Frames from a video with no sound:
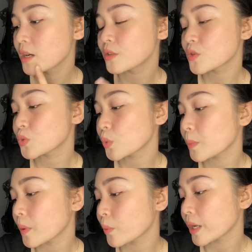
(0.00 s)
to sweep
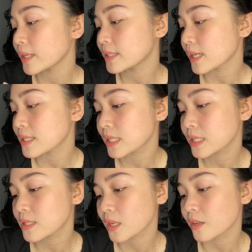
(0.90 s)
away dead
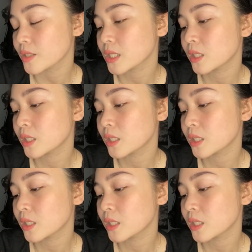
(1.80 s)
skin cells,